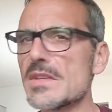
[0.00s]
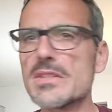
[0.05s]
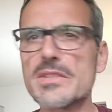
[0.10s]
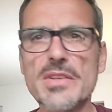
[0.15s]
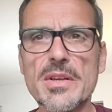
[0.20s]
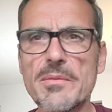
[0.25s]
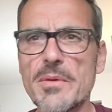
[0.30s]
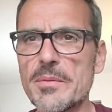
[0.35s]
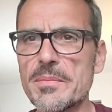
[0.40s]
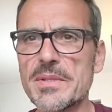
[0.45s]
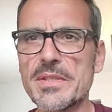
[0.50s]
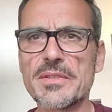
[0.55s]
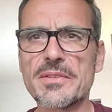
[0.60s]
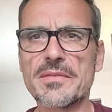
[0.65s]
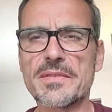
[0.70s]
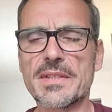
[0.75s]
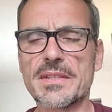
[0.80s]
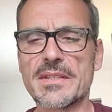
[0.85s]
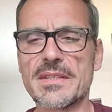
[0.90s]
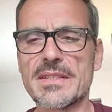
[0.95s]
So I'm hoping
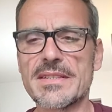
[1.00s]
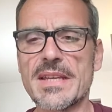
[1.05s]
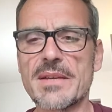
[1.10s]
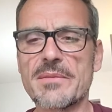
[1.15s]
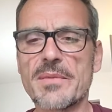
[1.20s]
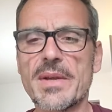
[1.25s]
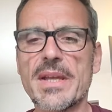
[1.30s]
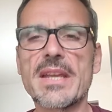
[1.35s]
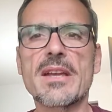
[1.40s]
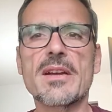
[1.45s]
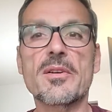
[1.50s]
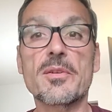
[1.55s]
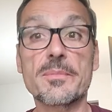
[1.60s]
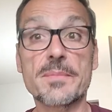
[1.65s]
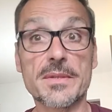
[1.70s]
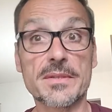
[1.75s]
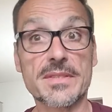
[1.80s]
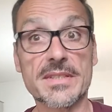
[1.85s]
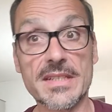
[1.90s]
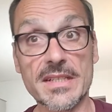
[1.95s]
you're feeling the same way. I
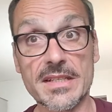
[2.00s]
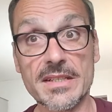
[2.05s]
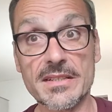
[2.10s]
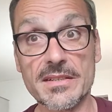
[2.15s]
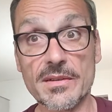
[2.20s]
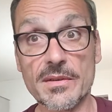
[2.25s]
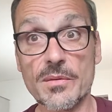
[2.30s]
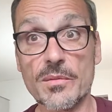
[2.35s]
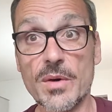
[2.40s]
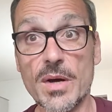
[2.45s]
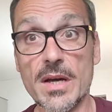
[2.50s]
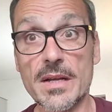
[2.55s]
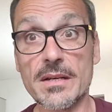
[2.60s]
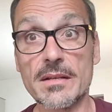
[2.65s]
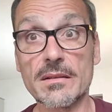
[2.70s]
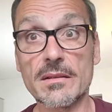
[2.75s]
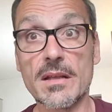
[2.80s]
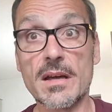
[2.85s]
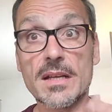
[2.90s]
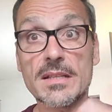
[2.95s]
hope you're sticking to the
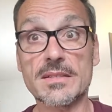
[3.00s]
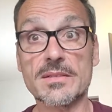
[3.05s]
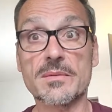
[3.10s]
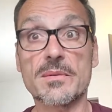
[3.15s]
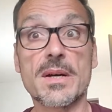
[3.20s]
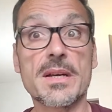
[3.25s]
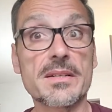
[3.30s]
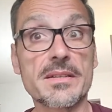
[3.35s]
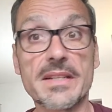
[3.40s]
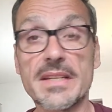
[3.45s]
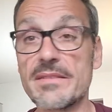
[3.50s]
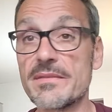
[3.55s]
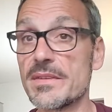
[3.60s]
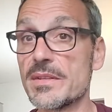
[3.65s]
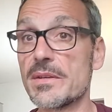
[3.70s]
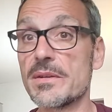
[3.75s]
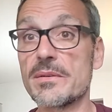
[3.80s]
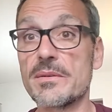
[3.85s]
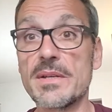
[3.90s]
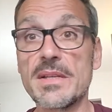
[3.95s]
water, lots of water.
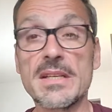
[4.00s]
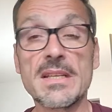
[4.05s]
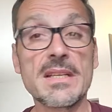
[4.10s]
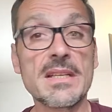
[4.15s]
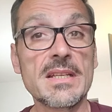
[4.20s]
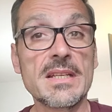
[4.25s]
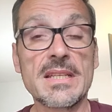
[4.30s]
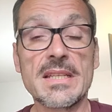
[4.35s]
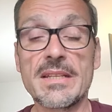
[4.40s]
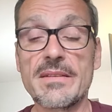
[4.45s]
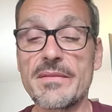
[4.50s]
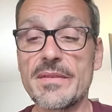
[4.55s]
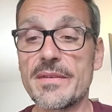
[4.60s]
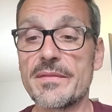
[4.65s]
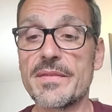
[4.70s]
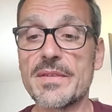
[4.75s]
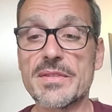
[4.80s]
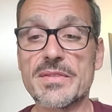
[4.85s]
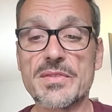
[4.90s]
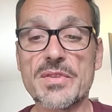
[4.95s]
Even
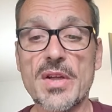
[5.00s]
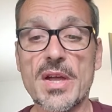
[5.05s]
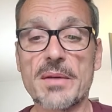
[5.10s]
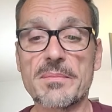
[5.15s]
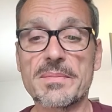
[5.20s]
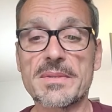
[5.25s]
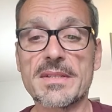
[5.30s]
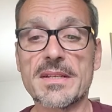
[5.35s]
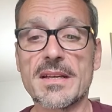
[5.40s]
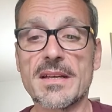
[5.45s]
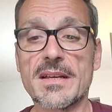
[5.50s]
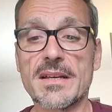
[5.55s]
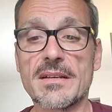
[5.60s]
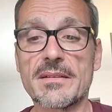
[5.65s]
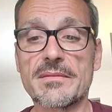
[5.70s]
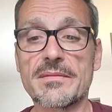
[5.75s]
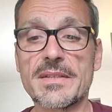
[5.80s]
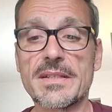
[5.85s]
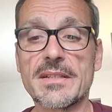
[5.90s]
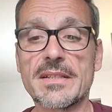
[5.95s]
if you stopped
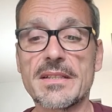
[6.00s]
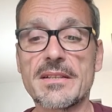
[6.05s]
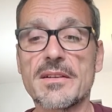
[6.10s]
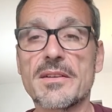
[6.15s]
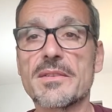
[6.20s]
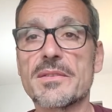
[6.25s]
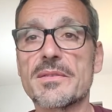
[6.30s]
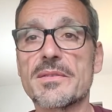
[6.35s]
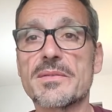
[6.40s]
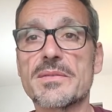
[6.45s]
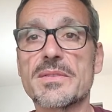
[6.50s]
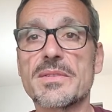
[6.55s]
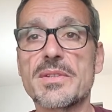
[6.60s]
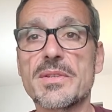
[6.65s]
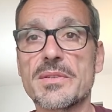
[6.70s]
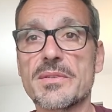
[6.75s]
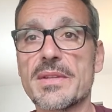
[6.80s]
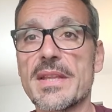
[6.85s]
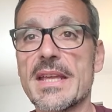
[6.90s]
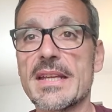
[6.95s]
feeling all those, you
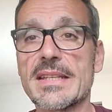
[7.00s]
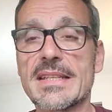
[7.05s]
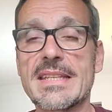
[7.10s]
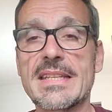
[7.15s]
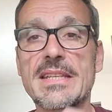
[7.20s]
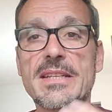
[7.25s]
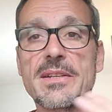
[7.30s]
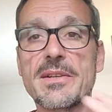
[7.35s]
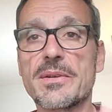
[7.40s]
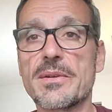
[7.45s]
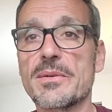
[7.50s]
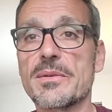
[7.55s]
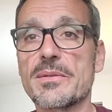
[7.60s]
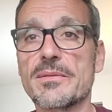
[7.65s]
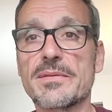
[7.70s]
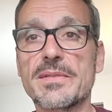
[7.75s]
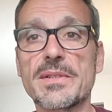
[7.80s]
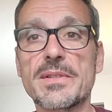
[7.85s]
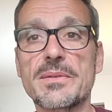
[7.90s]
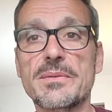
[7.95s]
know, that
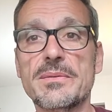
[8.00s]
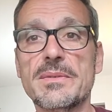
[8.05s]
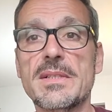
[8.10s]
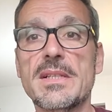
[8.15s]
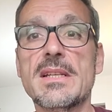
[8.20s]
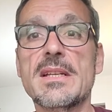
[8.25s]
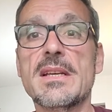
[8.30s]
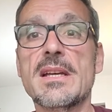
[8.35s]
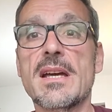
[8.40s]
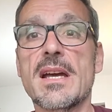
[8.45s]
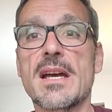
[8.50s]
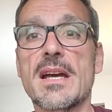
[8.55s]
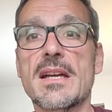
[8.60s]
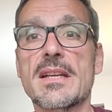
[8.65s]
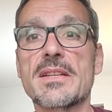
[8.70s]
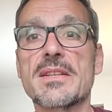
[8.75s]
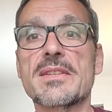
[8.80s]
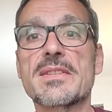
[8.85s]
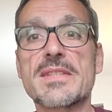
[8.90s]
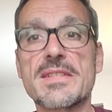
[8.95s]
keto flu,
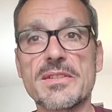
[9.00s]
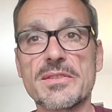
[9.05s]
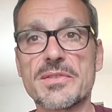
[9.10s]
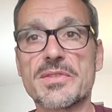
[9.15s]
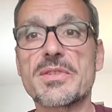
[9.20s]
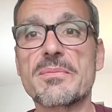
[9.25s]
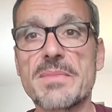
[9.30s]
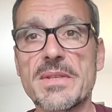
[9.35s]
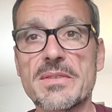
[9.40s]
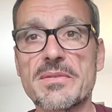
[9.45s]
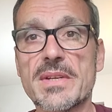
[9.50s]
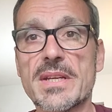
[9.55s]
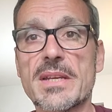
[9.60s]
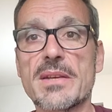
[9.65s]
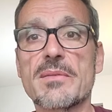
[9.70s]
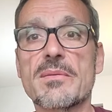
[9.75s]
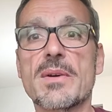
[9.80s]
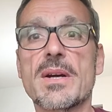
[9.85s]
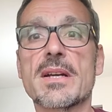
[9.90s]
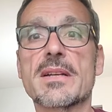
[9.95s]
you still should be
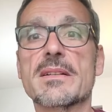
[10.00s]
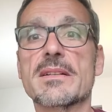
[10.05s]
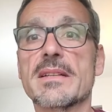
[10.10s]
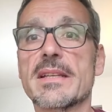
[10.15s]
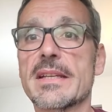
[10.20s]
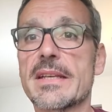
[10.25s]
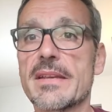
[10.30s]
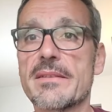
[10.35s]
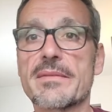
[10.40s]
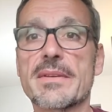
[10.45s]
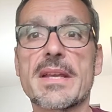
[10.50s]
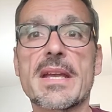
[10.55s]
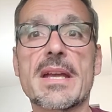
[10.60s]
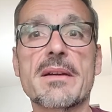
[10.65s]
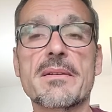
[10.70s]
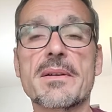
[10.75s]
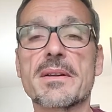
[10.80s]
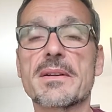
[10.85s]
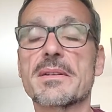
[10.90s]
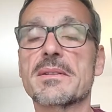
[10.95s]
drinking water like every
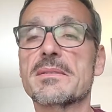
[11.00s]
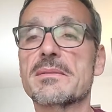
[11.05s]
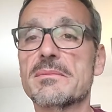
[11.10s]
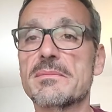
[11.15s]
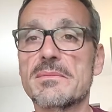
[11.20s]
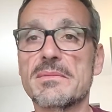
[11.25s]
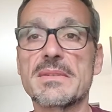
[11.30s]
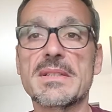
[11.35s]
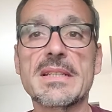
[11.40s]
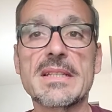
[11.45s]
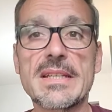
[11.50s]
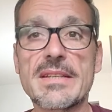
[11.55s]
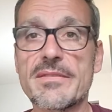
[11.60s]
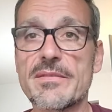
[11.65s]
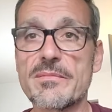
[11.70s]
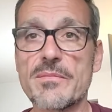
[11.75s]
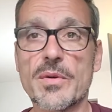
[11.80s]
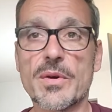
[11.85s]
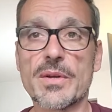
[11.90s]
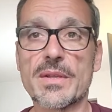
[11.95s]
hour.
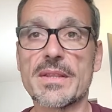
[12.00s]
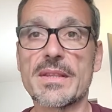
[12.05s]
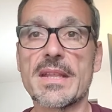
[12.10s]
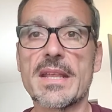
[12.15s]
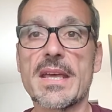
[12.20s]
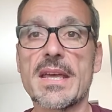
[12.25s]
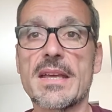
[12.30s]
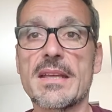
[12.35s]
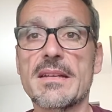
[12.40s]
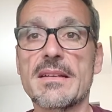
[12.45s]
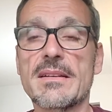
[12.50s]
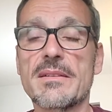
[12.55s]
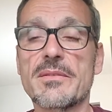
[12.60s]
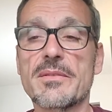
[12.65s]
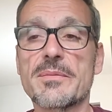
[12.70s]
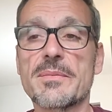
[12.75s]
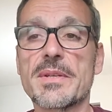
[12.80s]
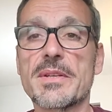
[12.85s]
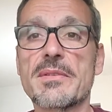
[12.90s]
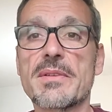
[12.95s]
Even more than that, it
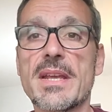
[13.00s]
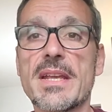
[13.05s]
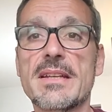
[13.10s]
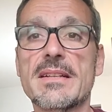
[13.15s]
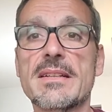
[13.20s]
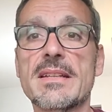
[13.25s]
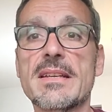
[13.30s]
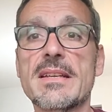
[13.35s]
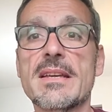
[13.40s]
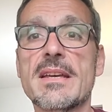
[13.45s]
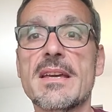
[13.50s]
would be great.